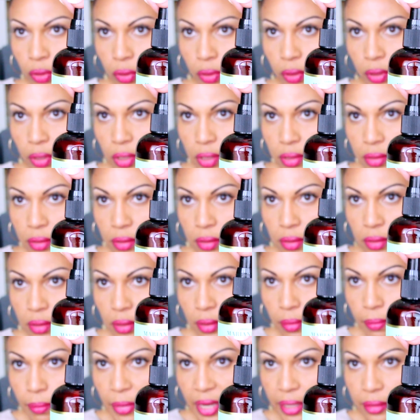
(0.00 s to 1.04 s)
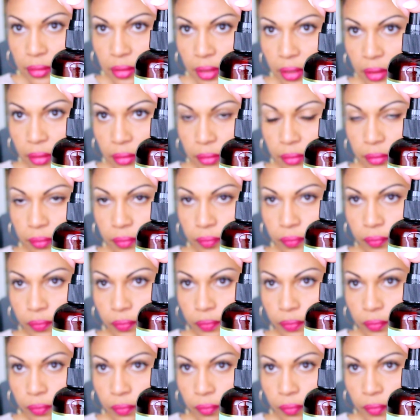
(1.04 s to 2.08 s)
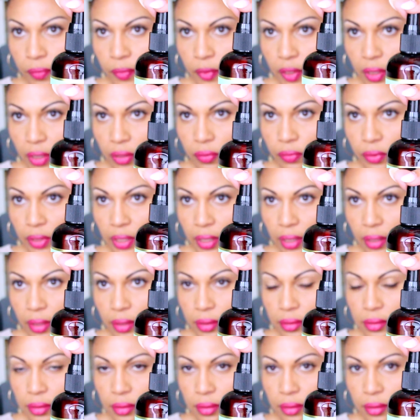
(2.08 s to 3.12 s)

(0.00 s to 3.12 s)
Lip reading: This is amazing. It really is.